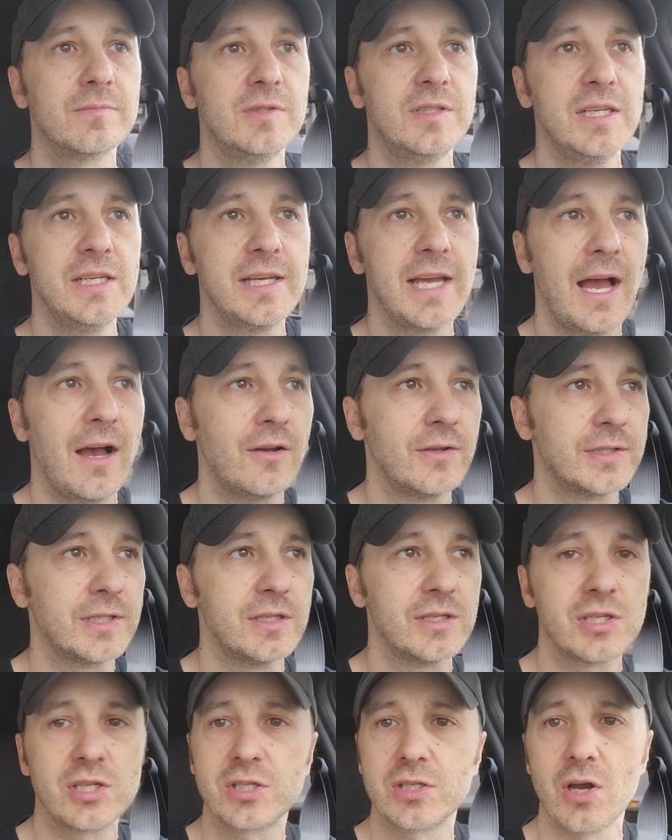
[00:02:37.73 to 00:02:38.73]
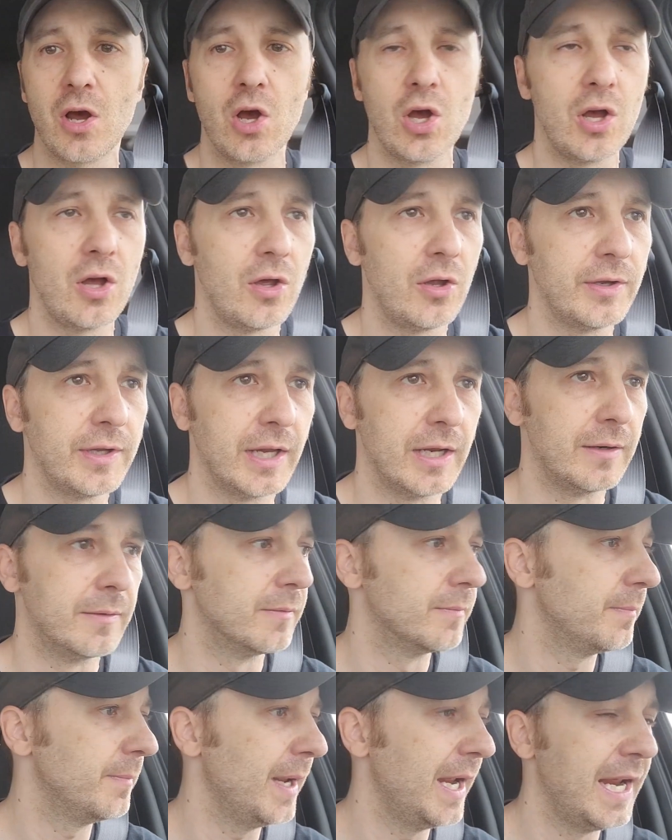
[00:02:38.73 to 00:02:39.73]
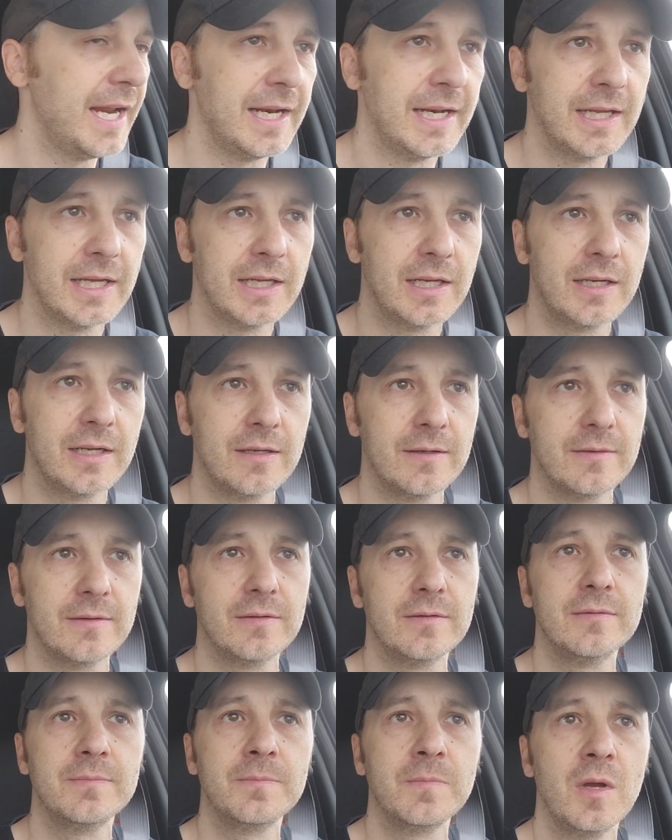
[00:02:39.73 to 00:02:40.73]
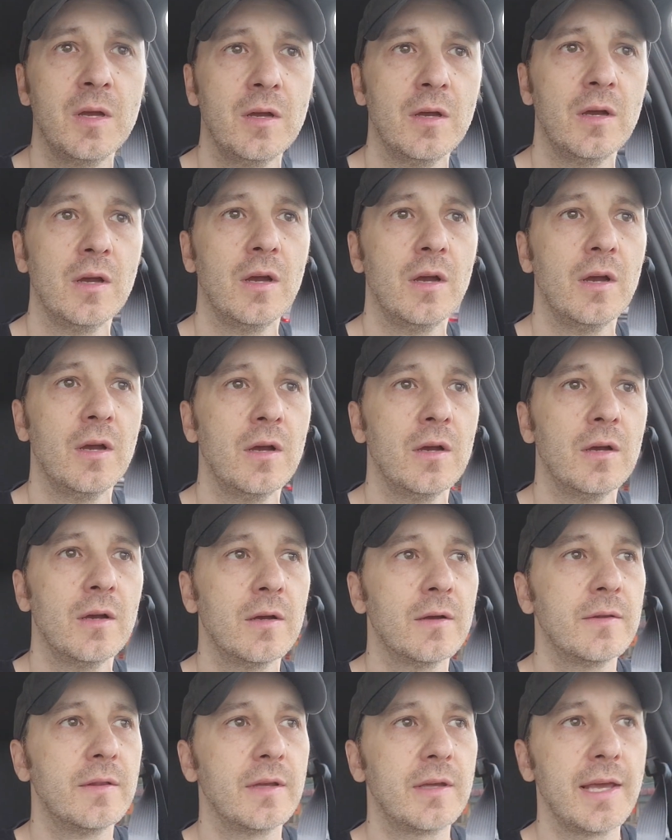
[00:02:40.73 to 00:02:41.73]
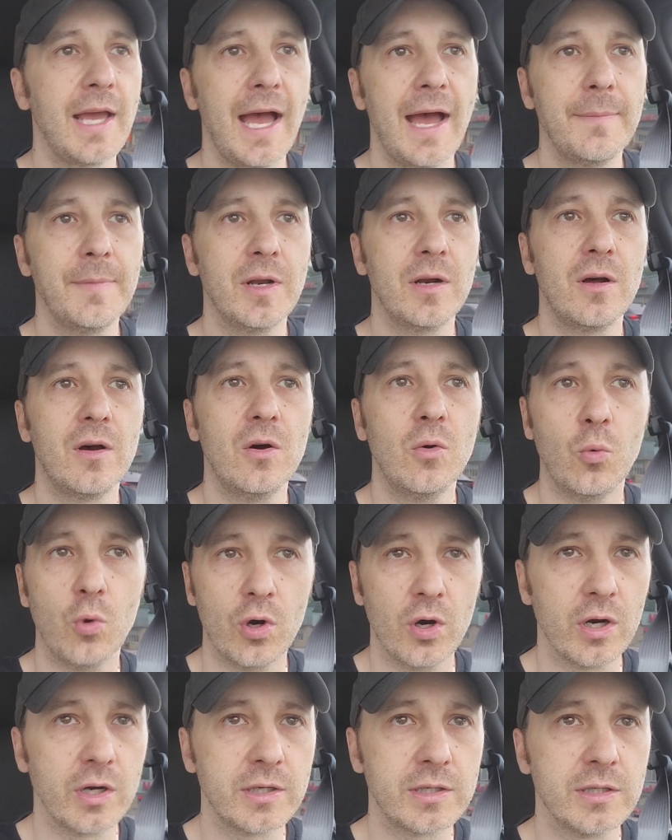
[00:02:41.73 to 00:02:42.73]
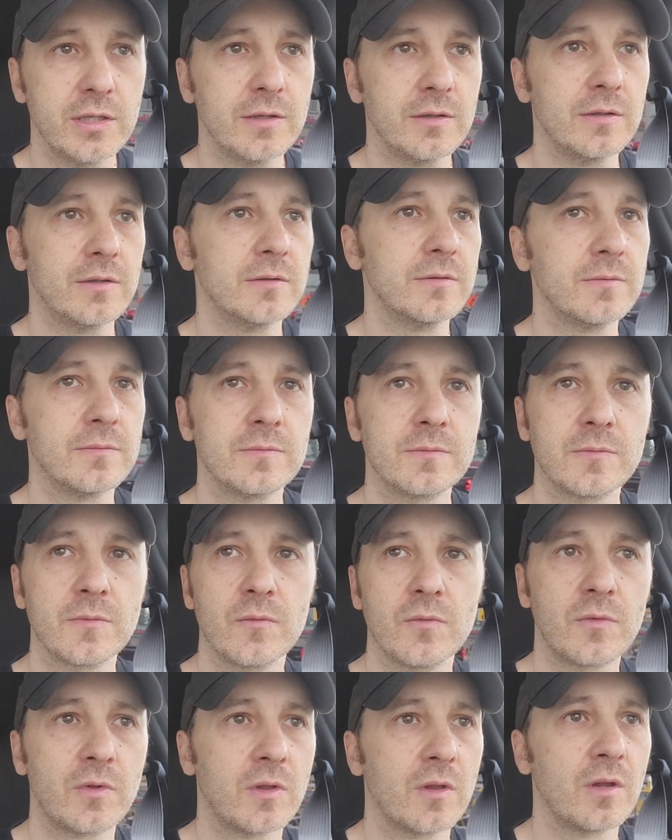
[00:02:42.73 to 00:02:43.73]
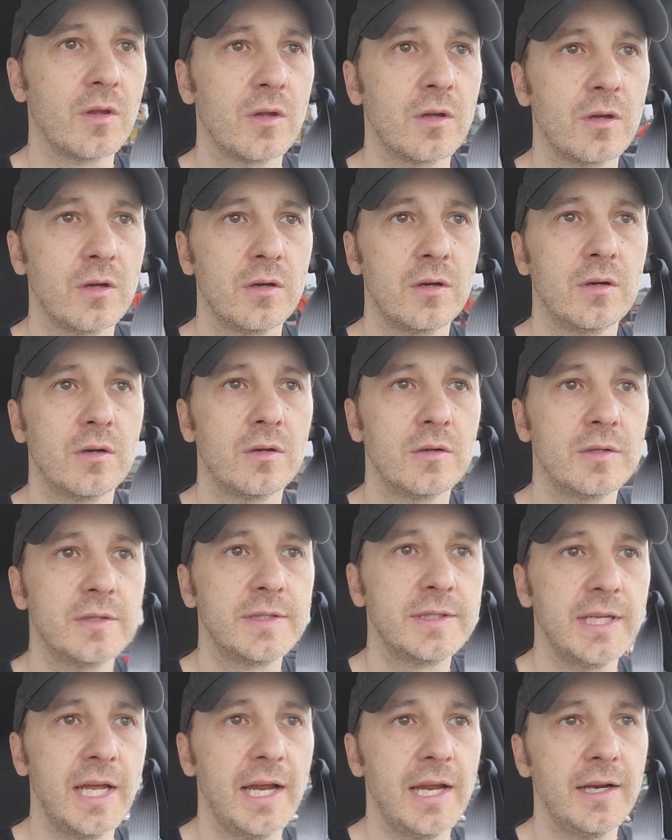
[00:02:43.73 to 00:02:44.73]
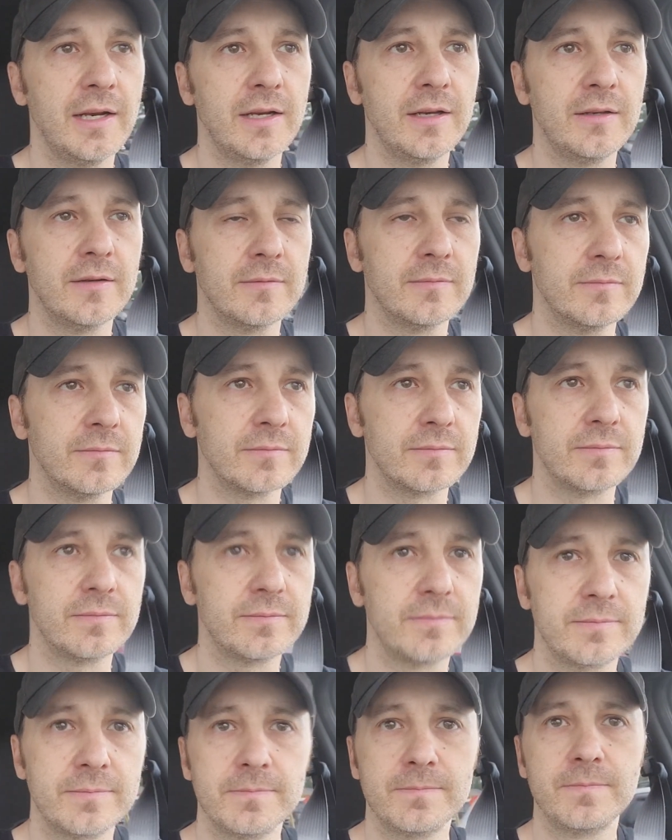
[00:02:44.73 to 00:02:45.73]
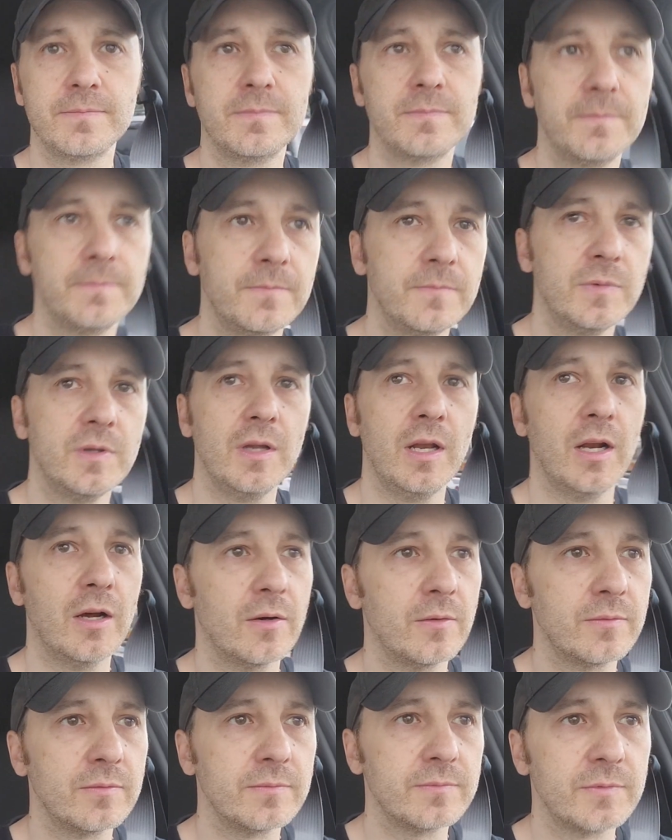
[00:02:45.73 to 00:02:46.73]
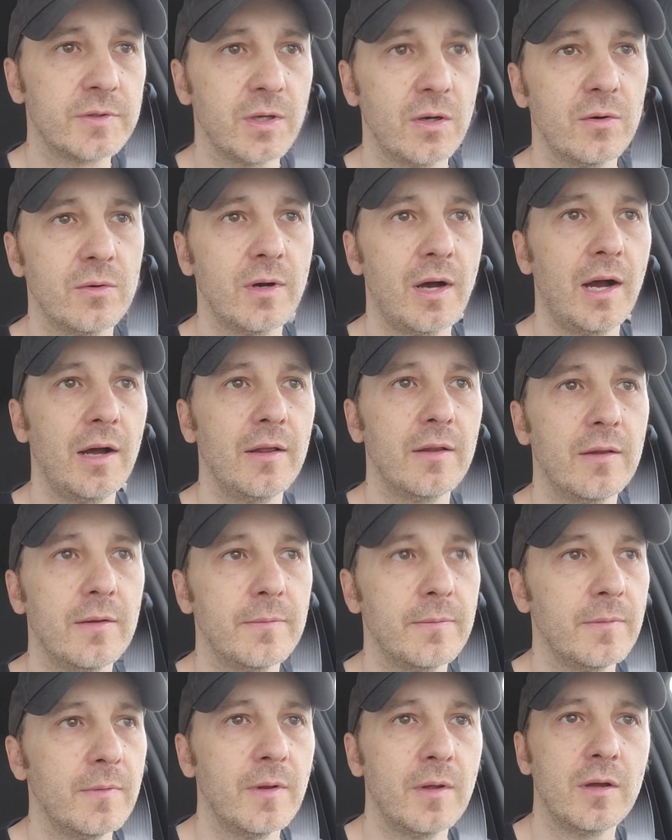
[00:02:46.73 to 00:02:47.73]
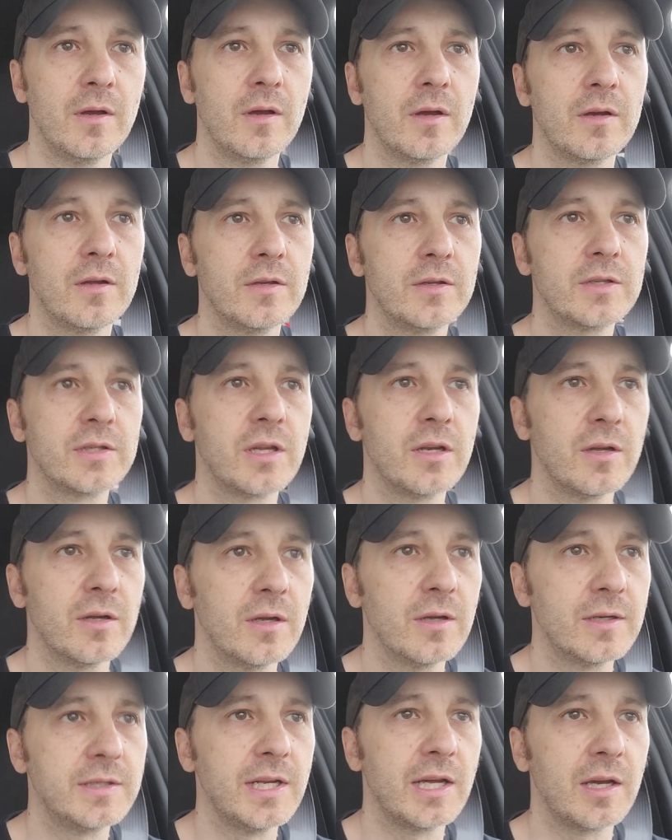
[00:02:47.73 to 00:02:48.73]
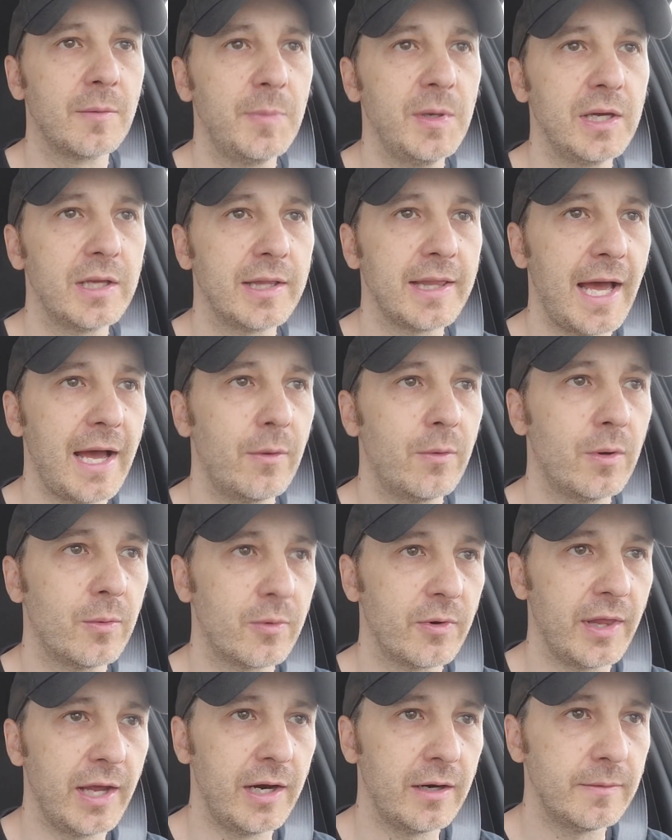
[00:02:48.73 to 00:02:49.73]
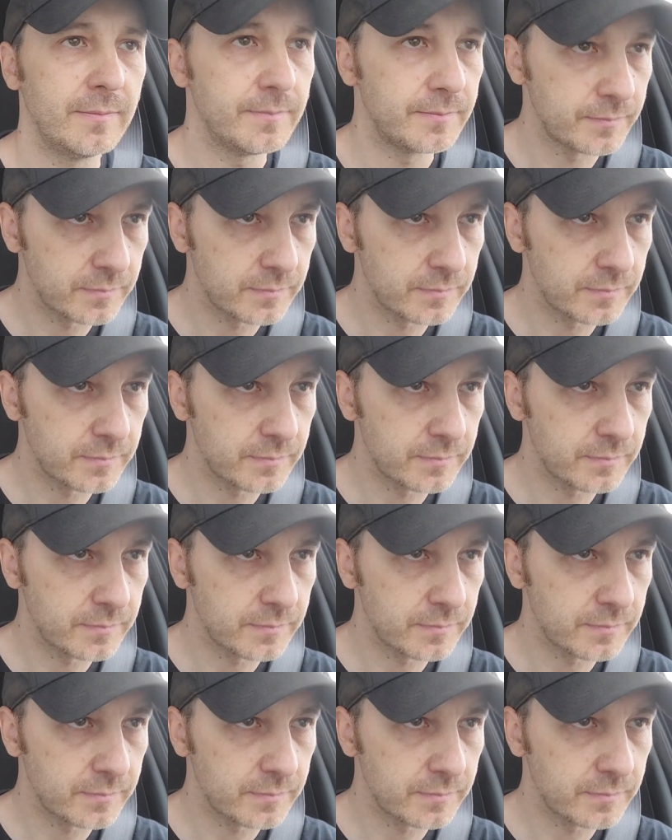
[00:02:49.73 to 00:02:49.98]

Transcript: decals installed and painted and the cabinet all worked and sanded and, you know, so just gonna take a peek at that while we're there.